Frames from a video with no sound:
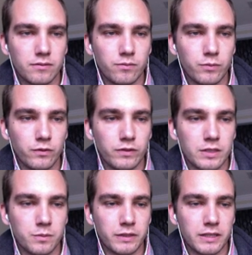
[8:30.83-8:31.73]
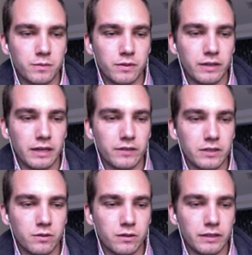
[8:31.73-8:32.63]
move displacement, we have this
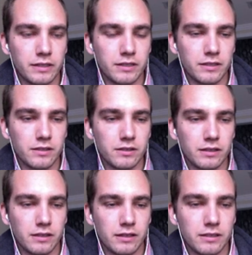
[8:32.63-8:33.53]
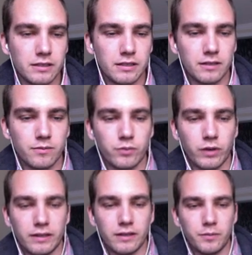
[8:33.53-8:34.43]
correlation, so you can kind of see it
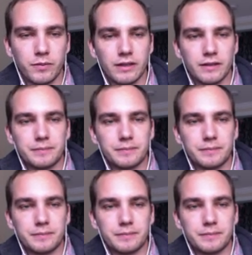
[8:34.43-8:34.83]
brighten up